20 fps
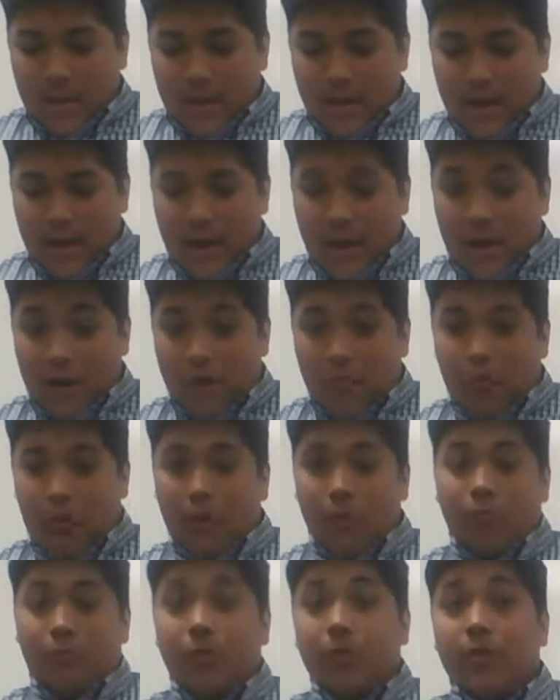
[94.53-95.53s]
And
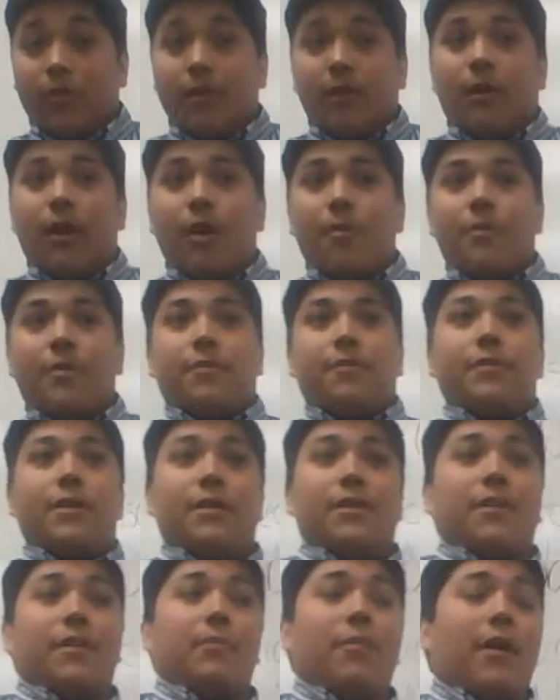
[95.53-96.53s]
what really got me
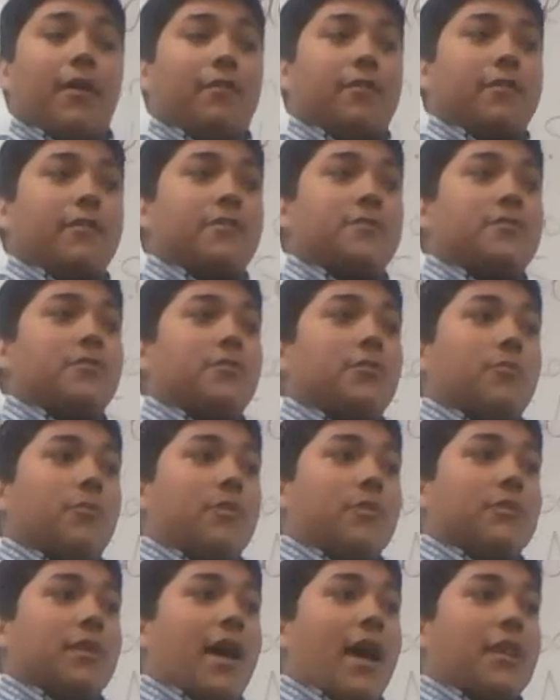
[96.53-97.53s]
thinking about this
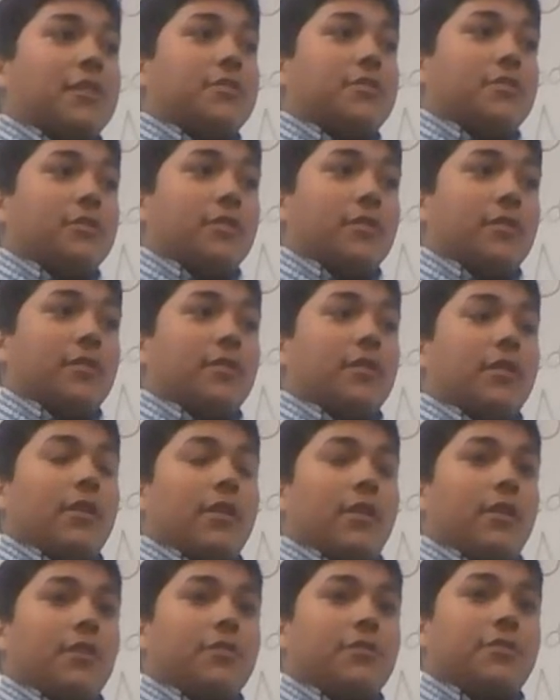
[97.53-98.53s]
was actually
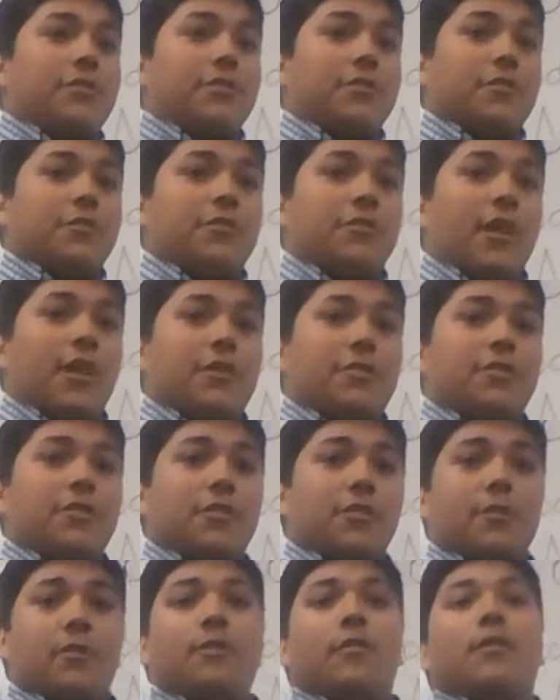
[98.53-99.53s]
her senior
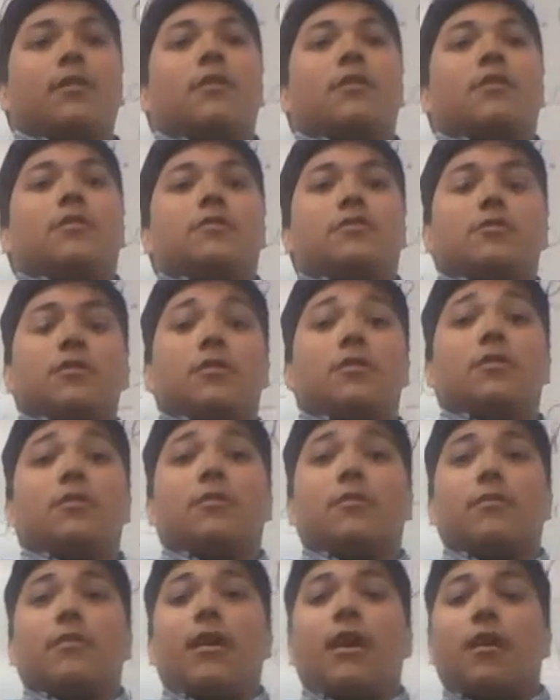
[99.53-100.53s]
slideshow.
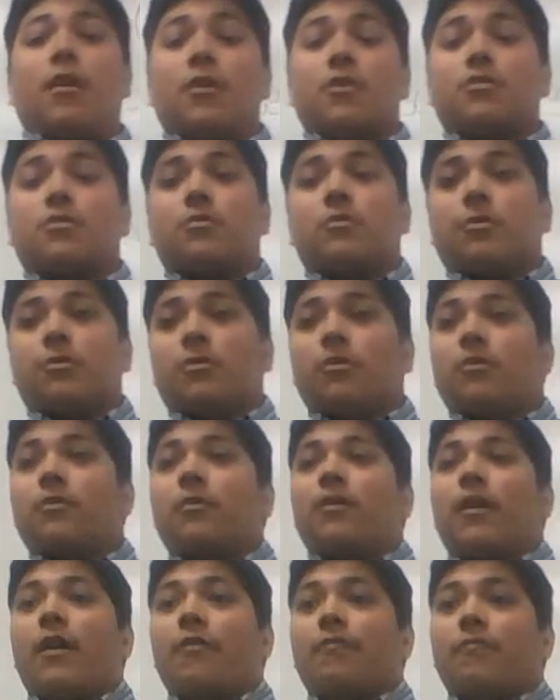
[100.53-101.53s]
So at our school,
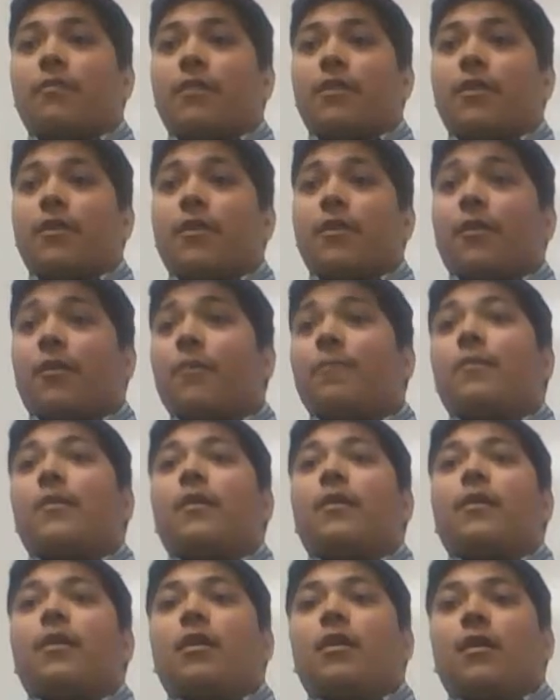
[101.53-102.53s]
every year,
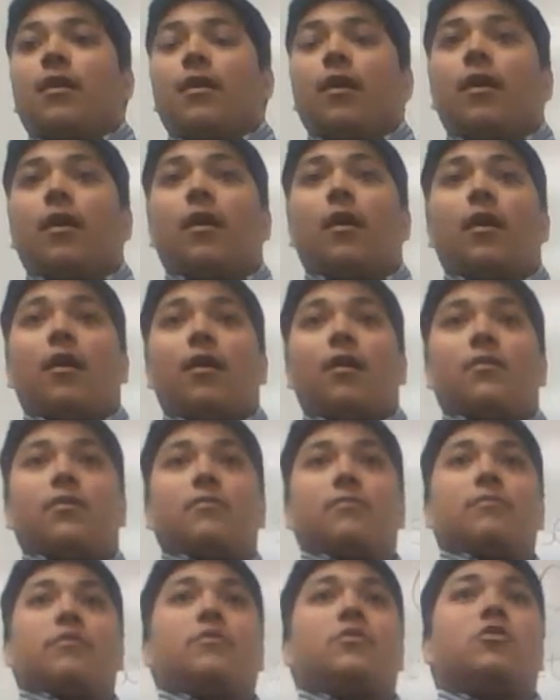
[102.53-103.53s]

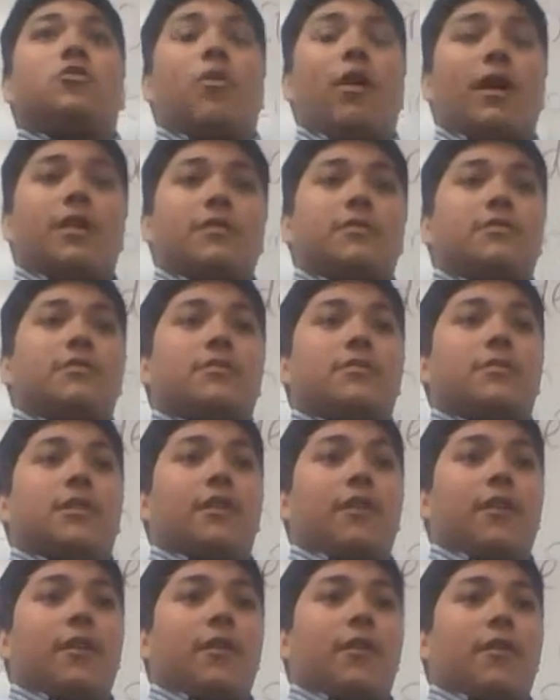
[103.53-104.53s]
twice a
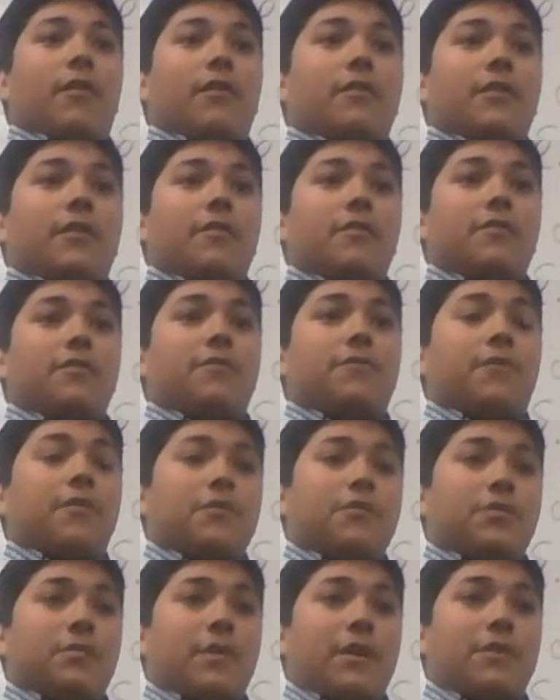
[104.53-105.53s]
year, at the end of the
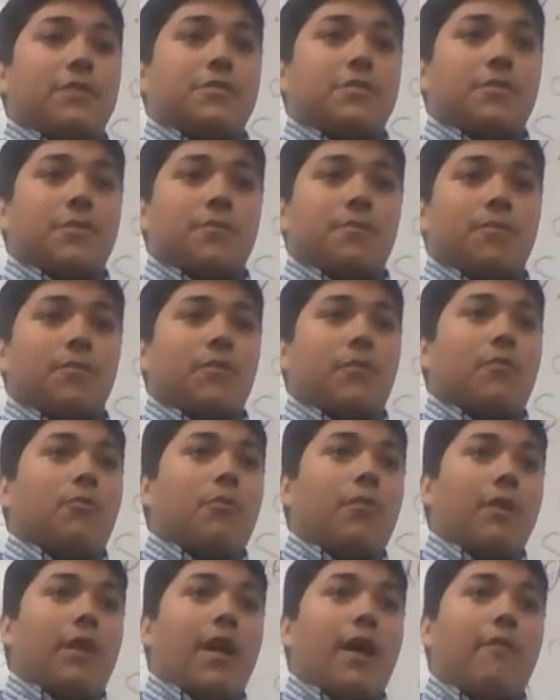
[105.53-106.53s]
first semester,
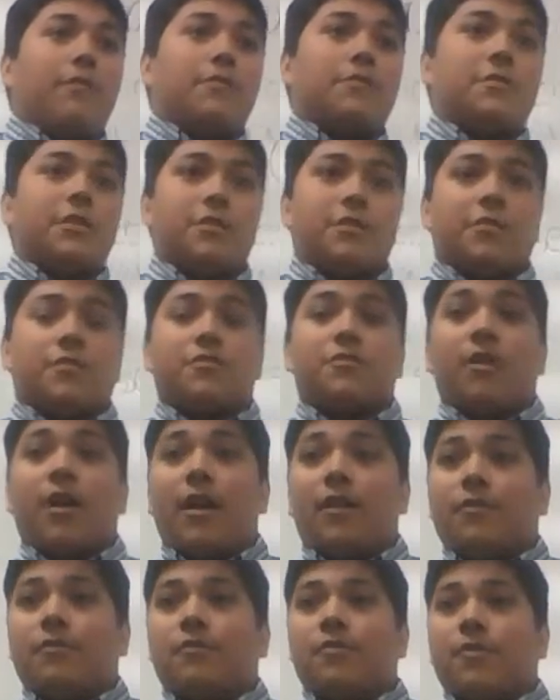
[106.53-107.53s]
we have a senior
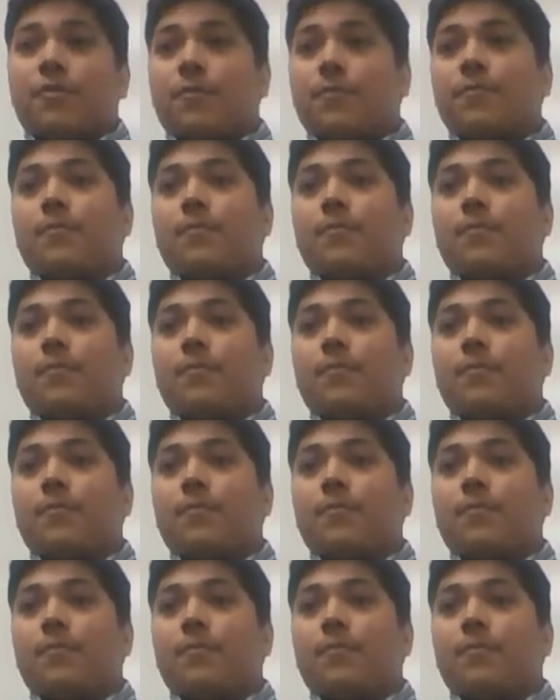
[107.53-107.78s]
slideshow.